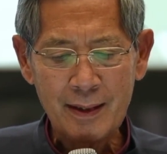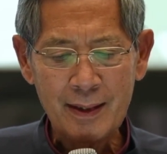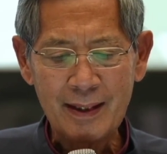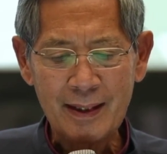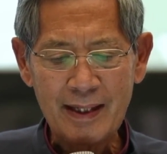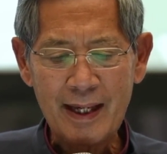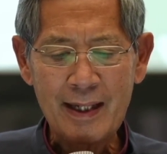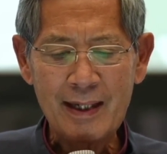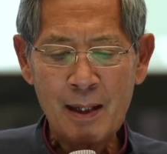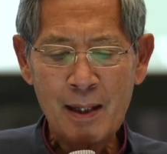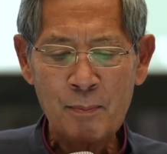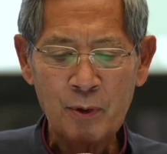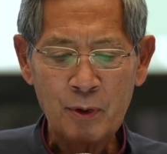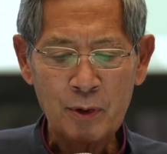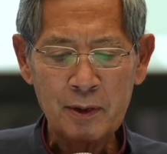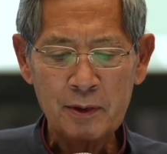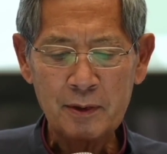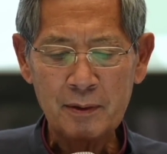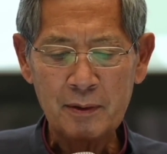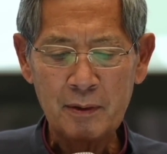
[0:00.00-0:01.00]
This
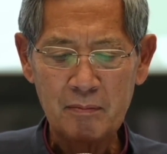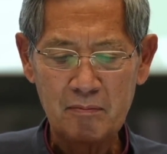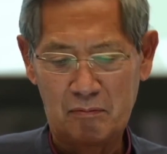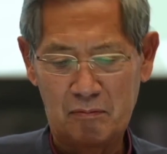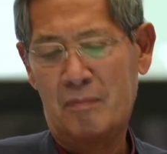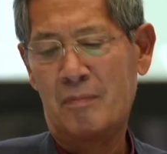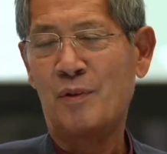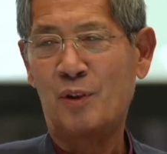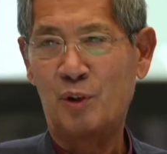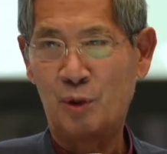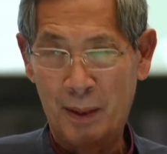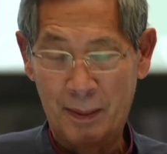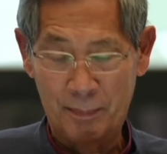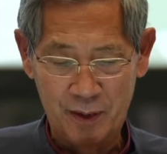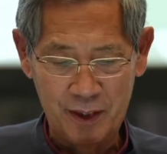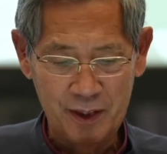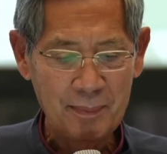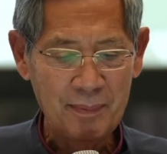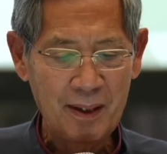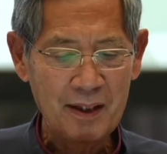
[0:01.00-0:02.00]
is how
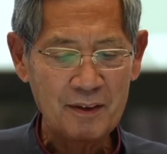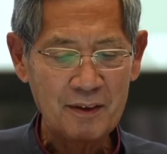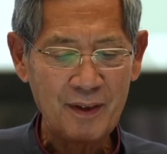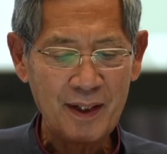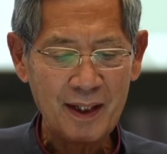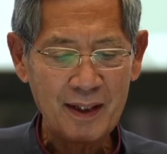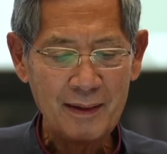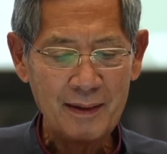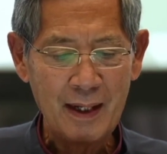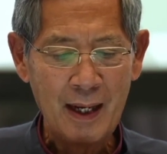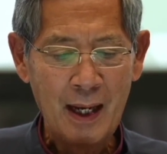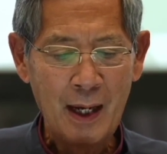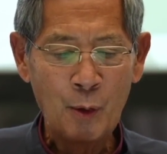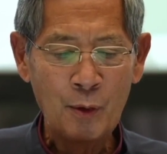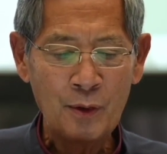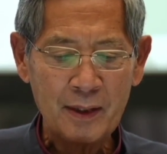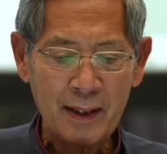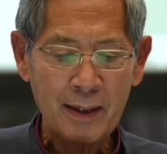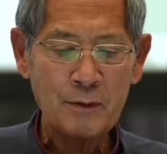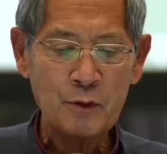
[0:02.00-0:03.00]
BioNTech's first
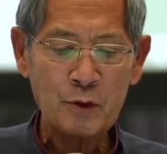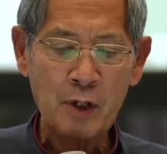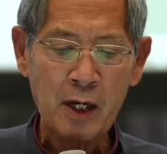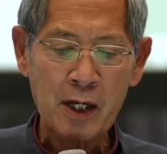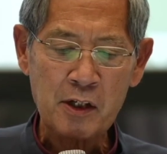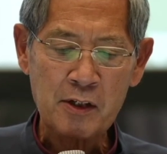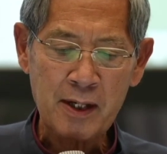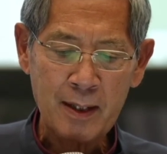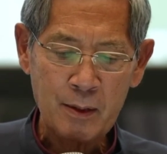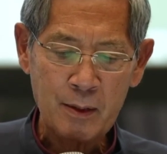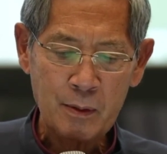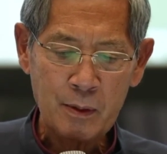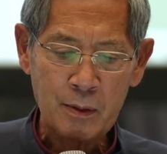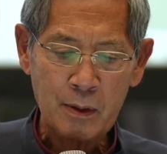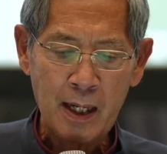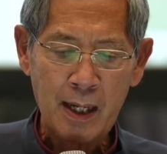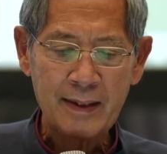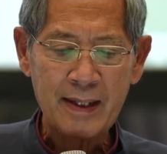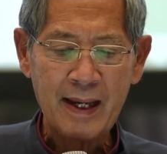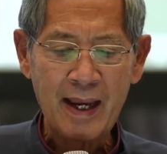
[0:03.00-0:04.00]
corona vaccine
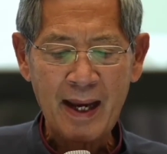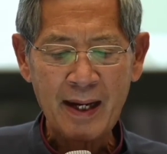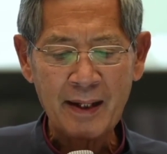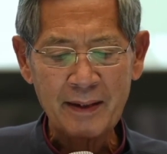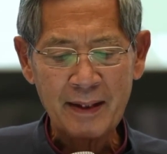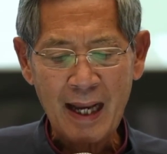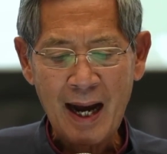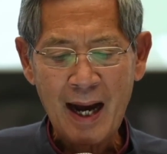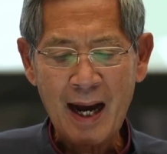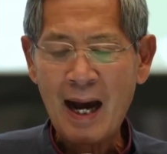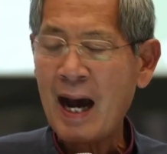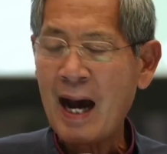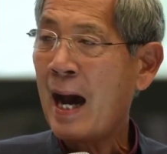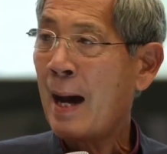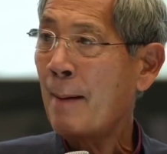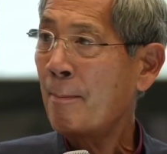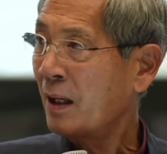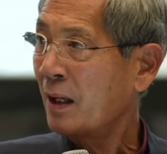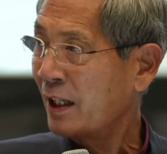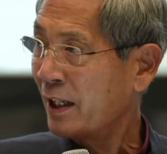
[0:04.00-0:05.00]
was created,
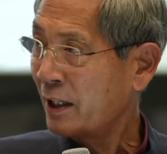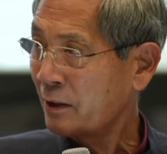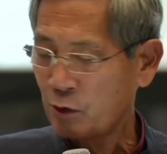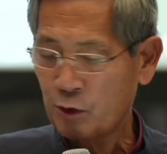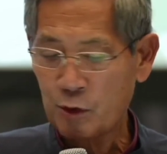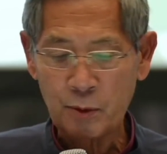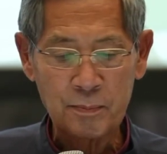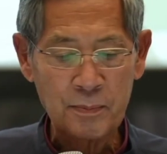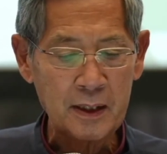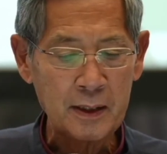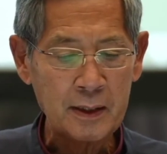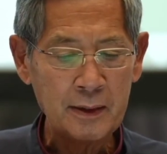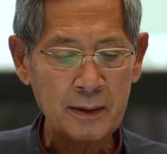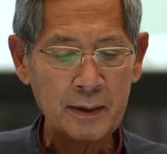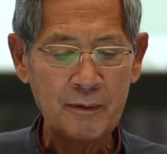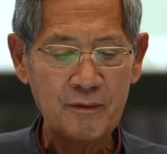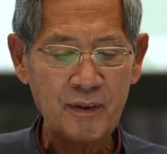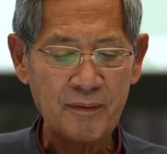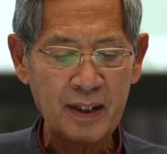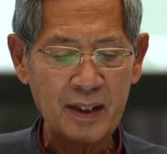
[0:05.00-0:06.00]
which was
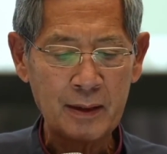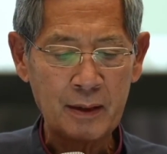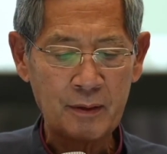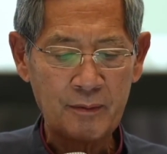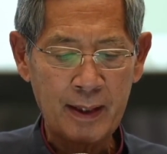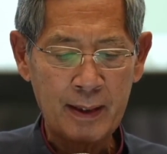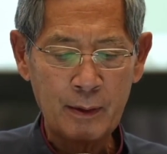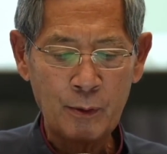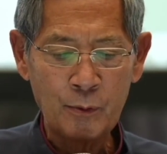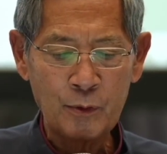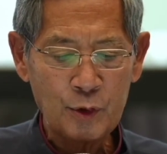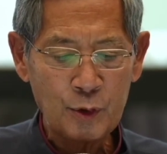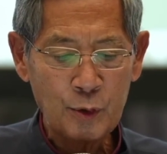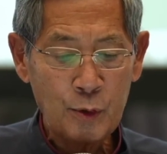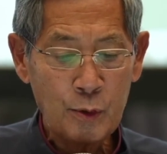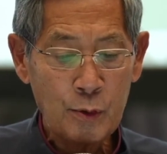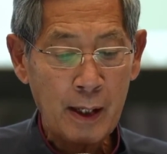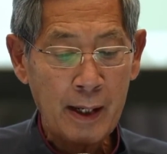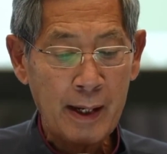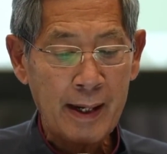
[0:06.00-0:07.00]
tested by
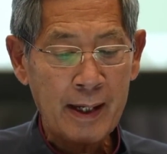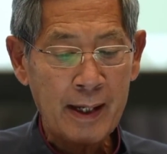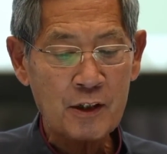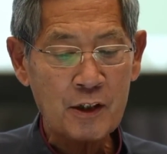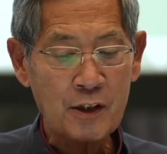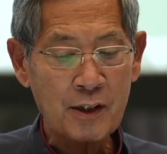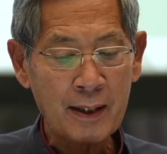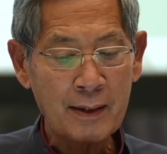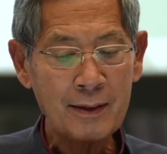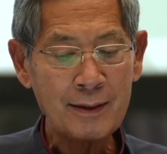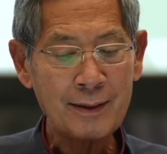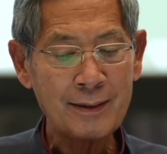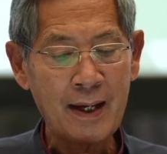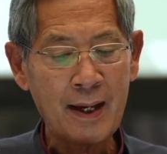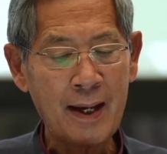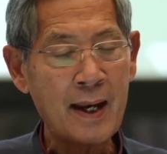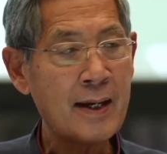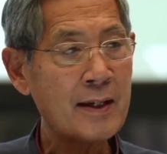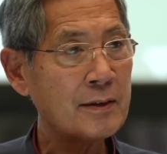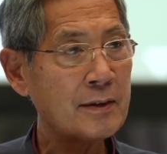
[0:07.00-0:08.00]
Pfizer in a
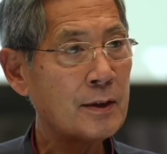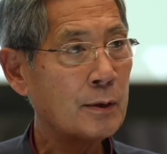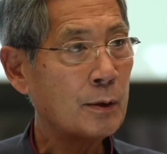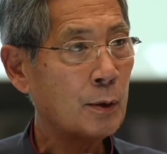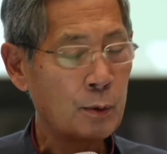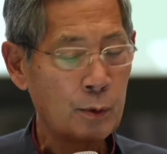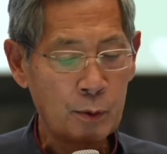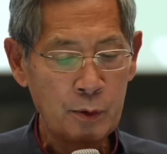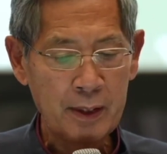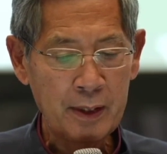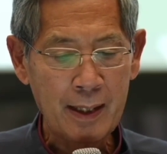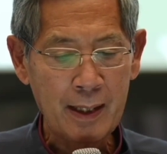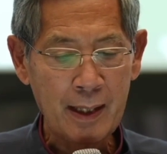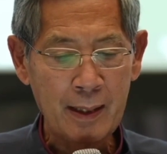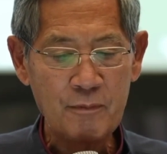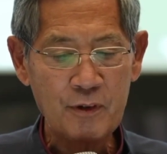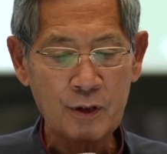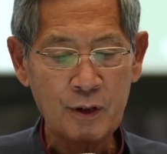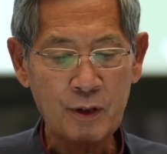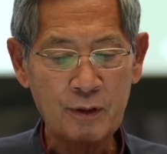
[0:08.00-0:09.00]
clinical trial in the summer
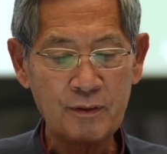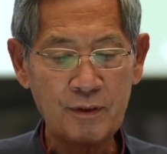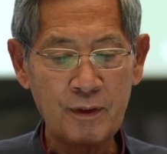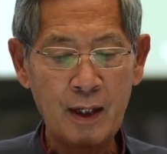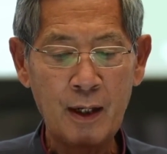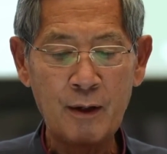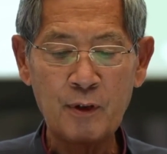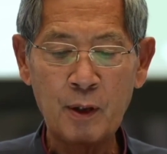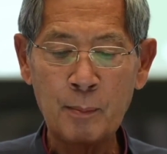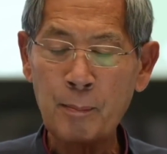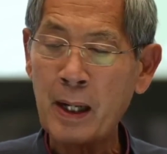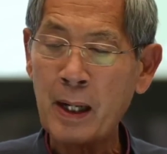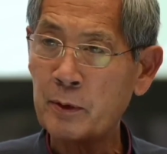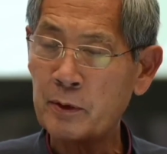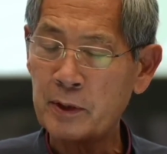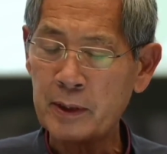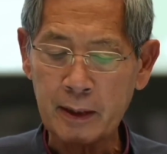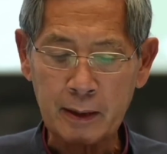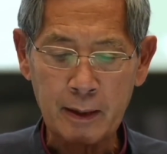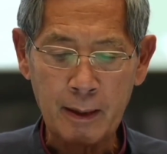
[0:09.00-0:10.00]
of
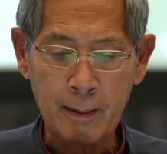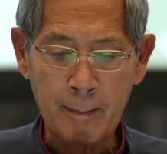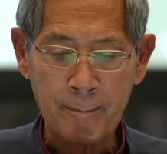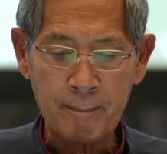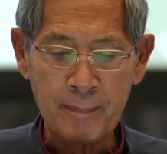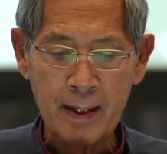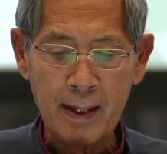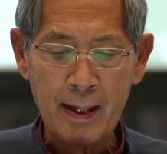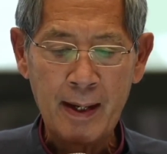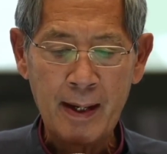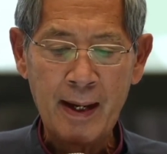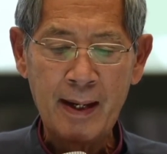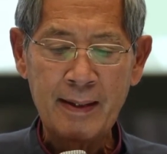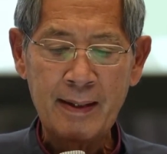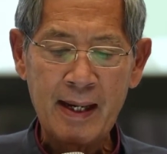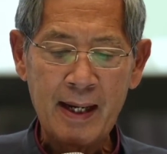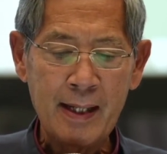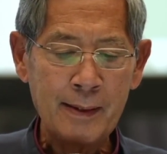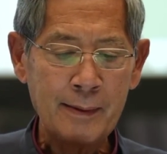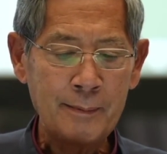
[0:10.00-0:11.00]
2020 on
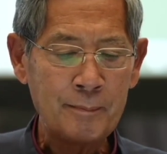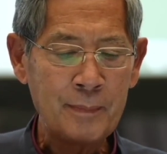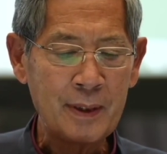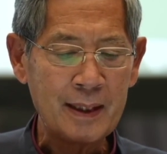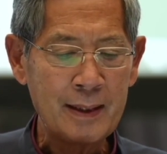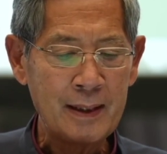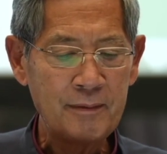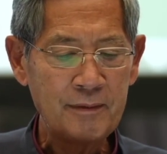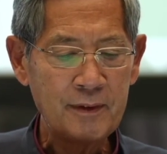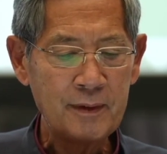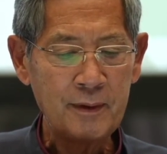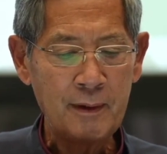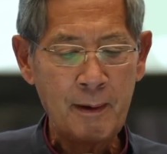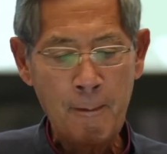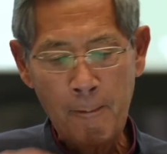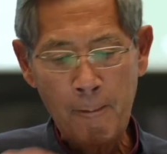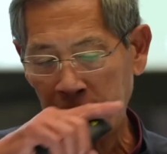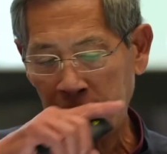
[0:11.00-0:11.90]
20,000 people.